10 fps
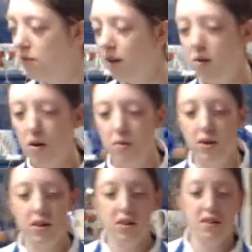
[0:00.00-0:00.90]
Are, are we
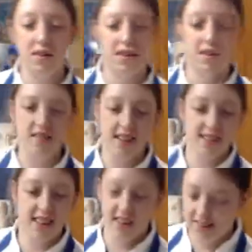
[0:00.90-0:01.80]
good? No,
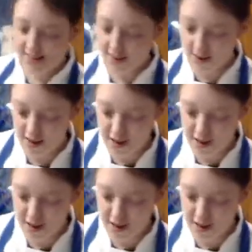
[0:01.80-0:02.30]
guys, sorry